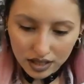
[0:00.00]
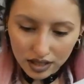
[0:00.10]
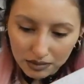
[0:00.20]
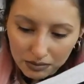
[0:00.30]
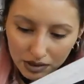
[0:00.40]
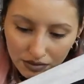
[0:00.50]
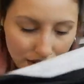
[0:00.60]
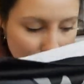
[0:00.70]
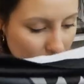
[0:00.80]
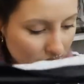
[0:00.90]
Let me
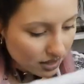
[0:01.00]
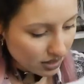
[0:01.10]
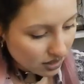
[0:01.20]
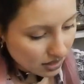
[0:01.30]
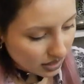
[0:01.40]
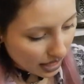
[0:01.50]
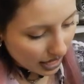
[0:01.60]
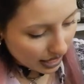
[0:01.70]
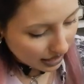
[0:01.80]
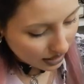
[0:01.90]
find the
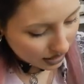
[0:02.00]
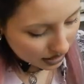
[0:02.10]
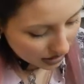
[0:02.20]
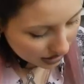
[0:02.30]
tag.